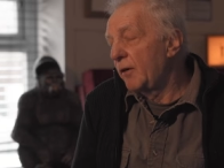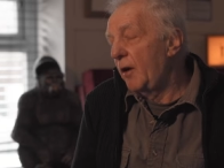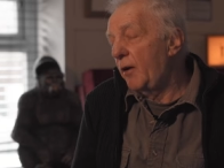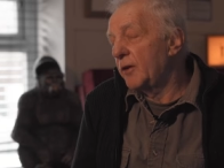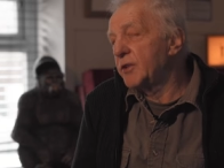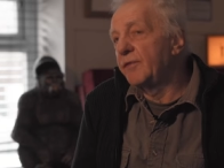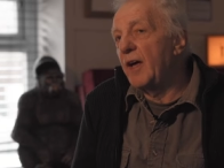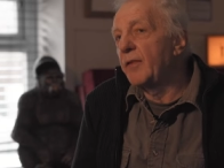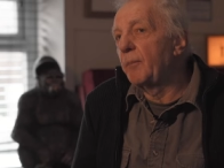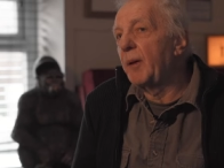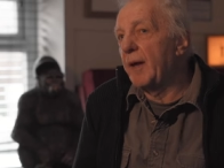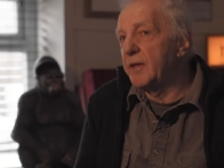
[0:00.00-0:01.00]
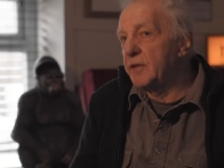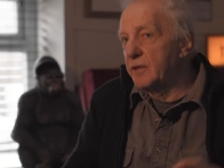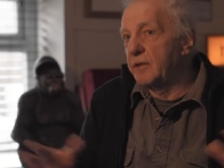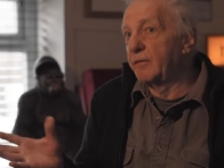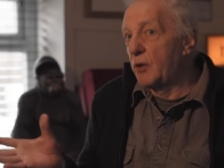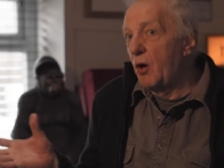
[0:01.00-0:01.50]
Well, lots of other
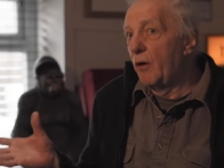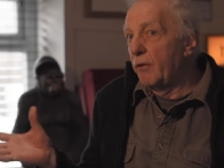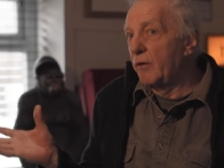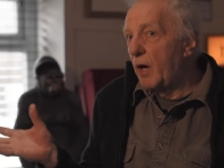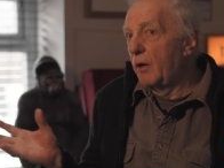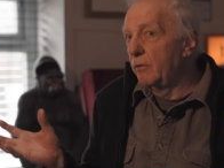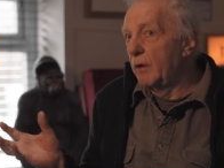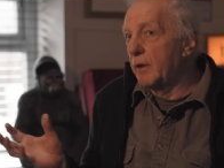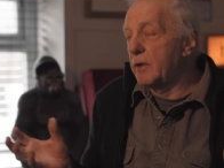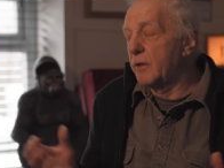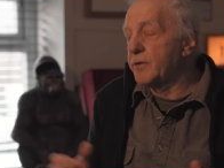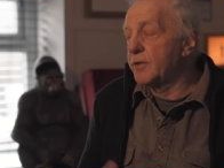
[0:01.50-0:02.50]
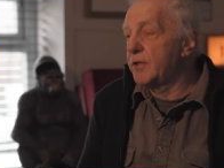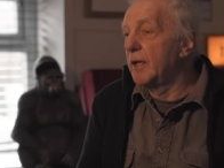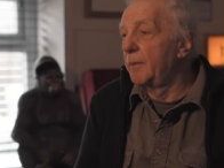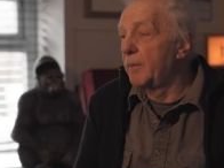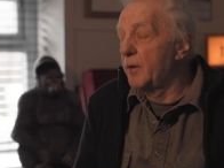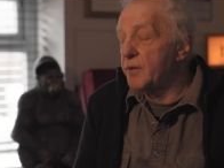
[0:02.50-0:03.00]
places have got their own little
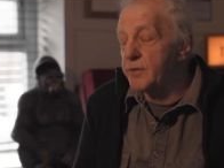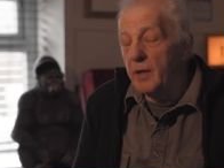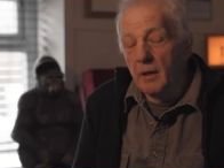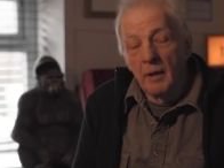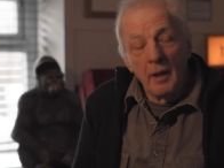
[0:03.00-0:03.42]
cinemas.